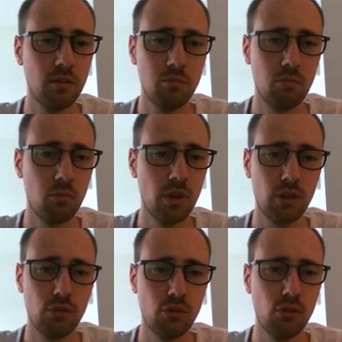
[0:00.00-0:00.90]
Black
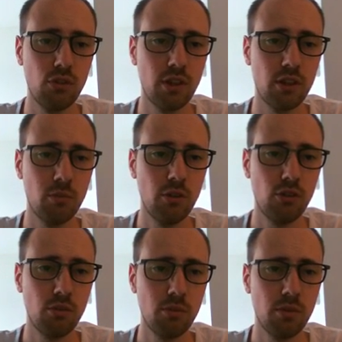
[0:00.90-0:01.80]
is forced to take the
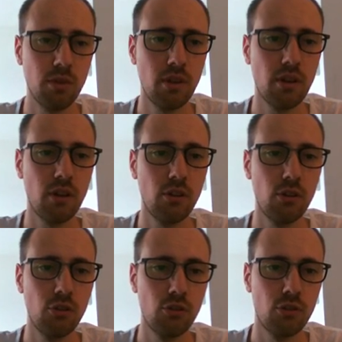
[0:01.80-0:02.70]
bishop, and now you
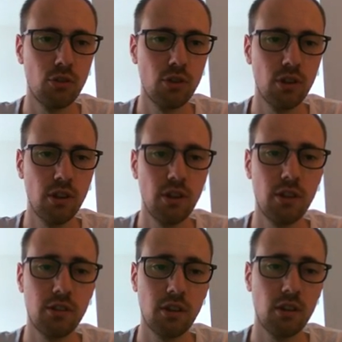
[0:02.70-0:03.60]
lose your rook, and
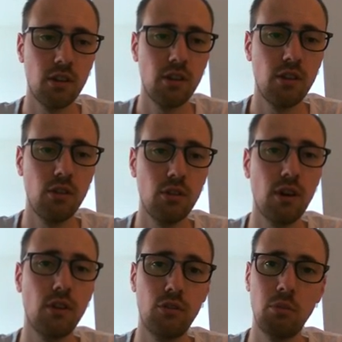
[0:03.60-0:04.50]
suddenly you're
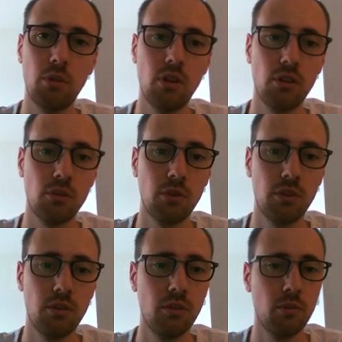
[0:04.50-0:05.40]
down a few pawns with
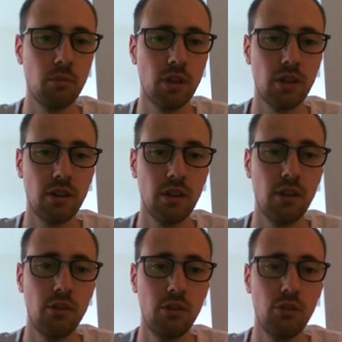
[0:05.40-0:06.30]
Black, and
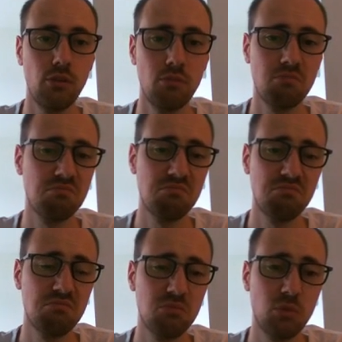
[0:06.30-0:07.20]
you need to,
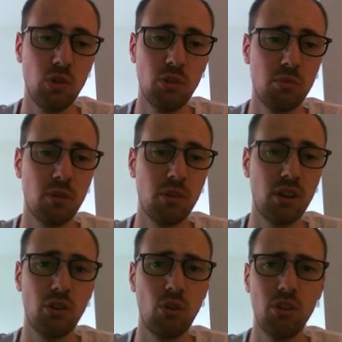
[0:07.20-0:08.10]
well, you probably
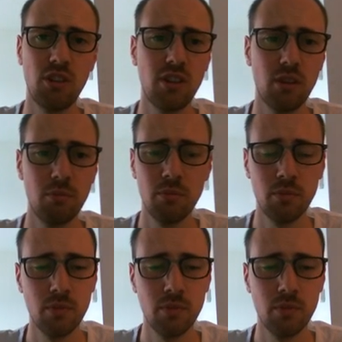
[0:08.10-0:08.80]
can't hold his endgame.